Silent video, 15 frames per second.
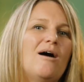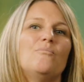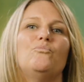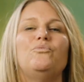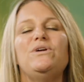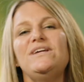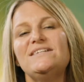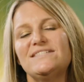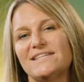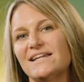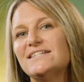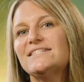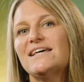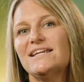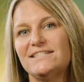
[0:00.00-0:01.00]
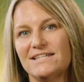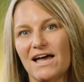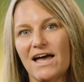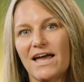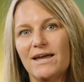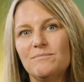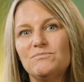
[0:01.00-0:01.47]
We set aside
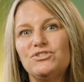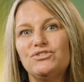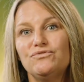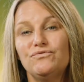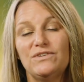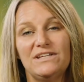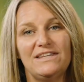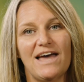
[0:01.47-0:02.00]
time to read